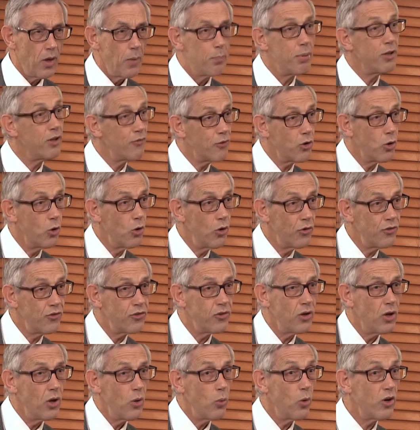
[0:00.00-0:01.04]
But of
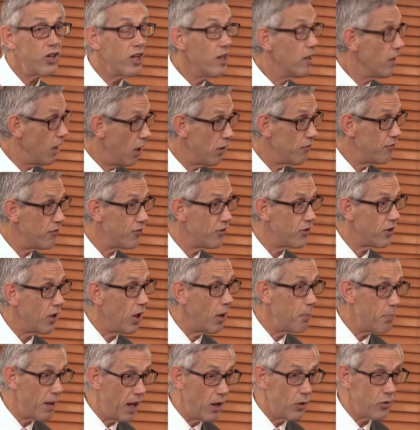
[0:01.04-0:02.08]
course, what he loved
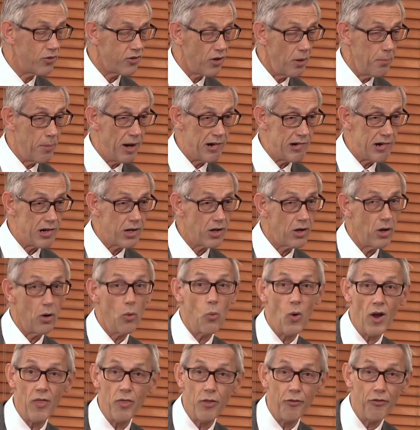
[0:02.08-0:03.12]
about America
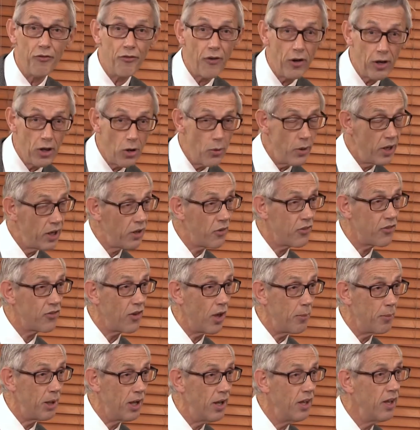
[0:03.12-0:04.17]
when the following
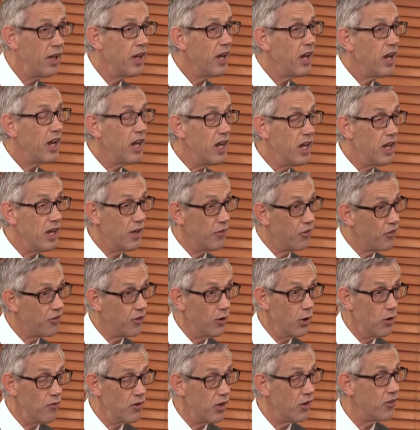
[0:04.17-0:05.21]
summer he and
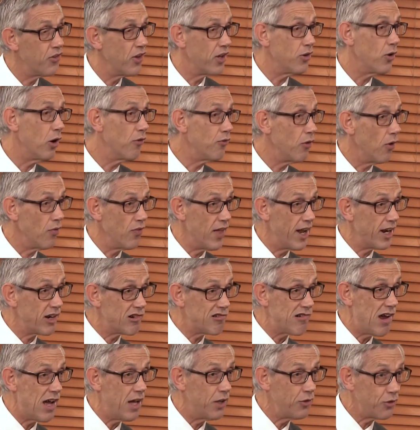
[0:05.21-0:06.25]
Sylvia set off on their
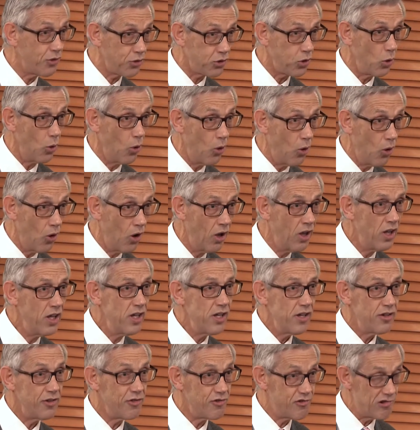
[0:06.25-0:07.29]
grand tour
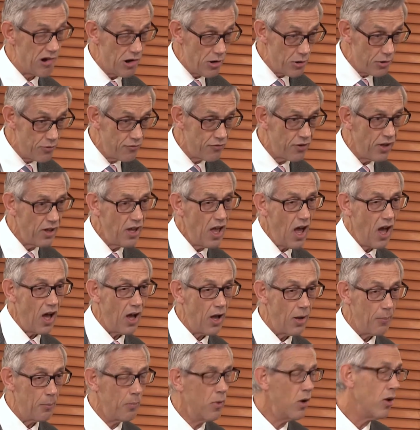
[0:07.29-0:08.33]
and drove
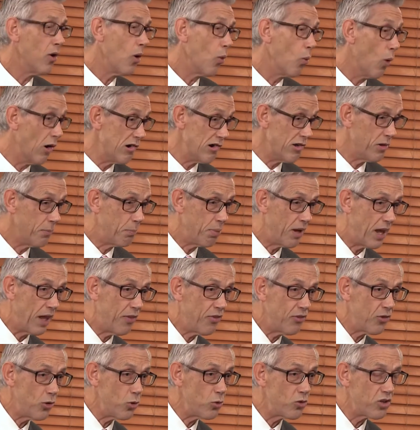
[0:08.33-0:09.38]
um, Warren
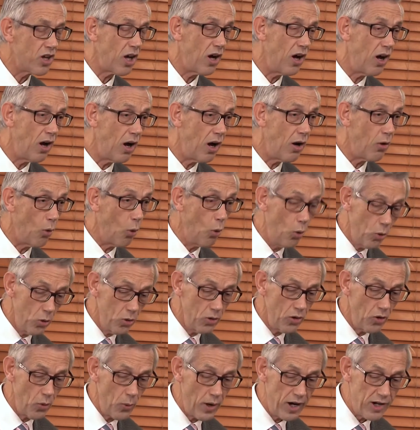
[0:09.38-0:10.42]
Plath's old car
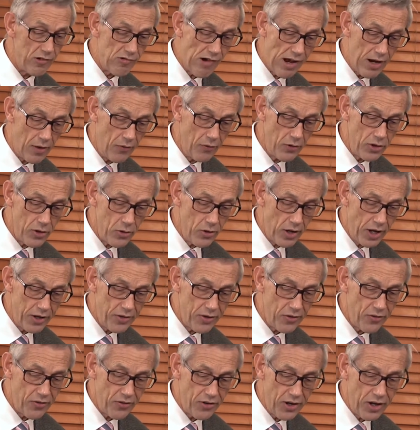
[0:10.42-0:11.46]
all the way around the
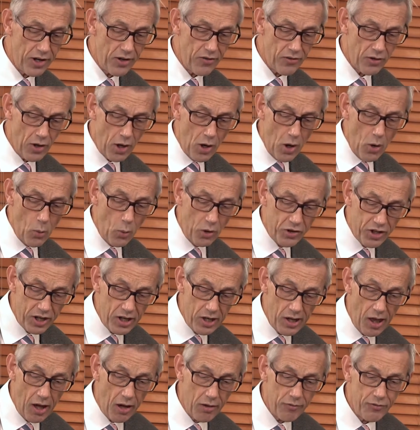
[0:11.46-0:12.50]
United States, what he
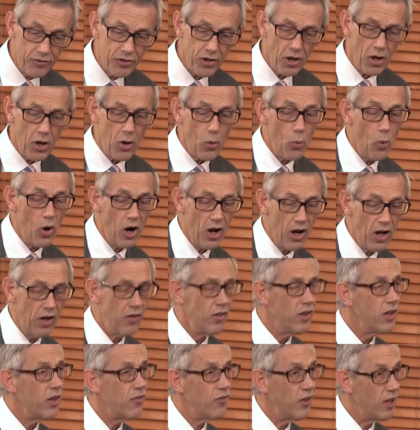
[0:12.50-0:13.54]
loved
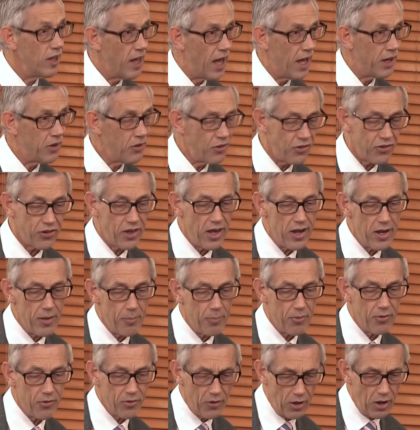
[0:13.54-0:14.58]
were the
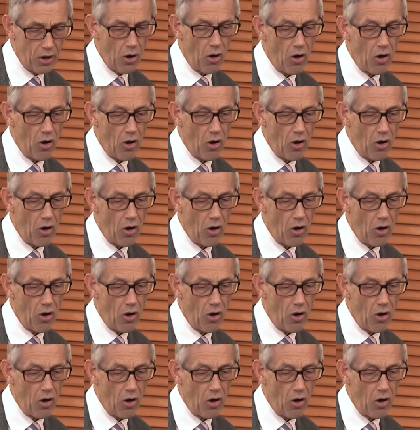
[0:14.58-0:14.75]
landscapes,